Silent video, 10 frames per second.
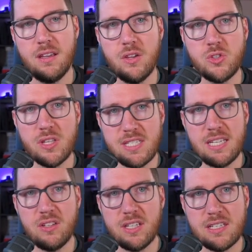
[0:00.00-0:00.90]
So let's take a
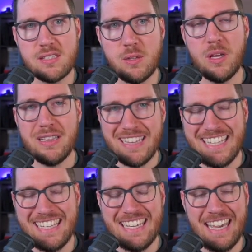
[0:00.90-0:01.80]
look and see what
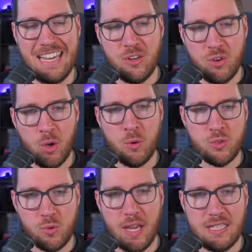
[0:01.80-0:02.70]
linking a note
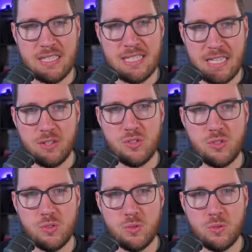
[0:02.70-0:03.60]
directly
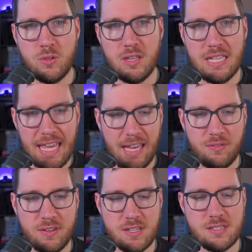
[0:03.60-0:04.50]
into the
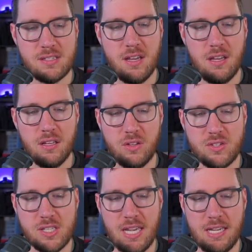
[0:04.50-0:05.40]
canvas
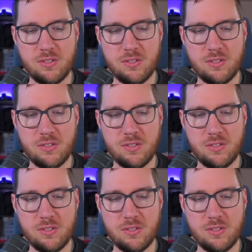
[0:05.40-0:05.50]
looks like.